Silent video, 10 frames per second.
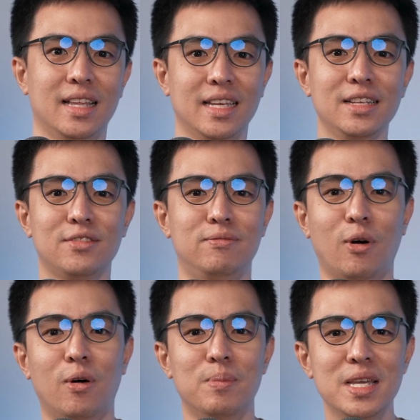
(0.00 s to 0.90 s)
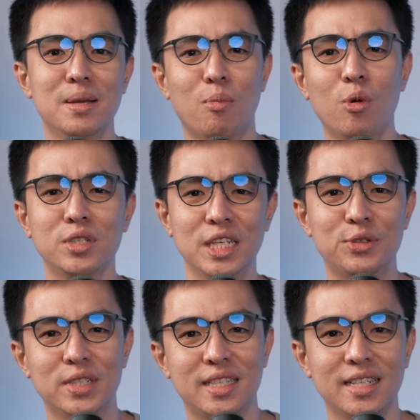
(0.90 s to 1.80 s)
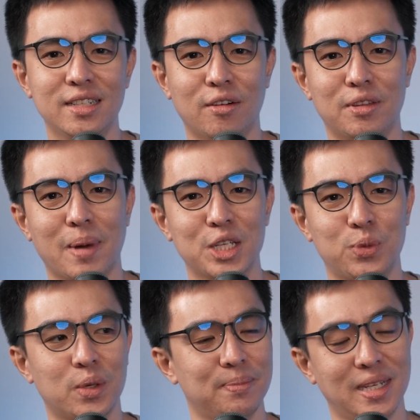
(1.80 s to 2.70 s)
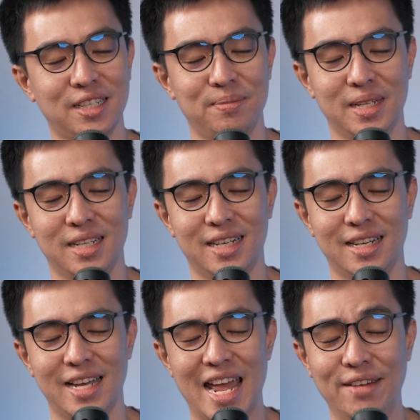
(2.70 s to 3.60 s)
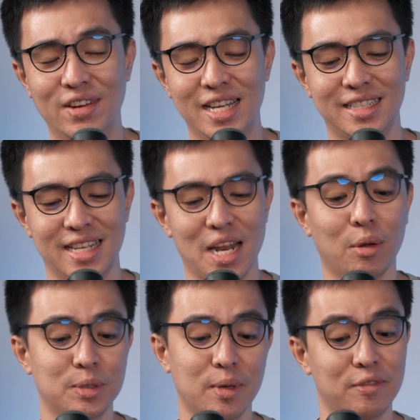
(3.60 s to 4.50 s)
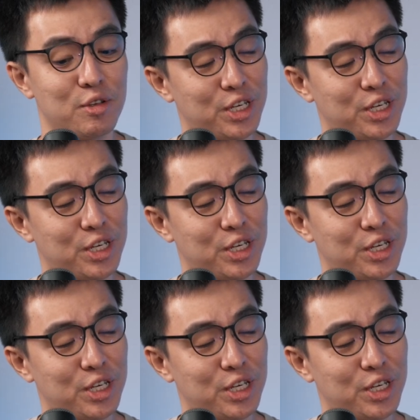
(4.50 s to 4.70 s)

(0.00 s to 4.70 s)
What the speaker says: I think for me, the most interesting of the past week must have been Nvidia's announcement of new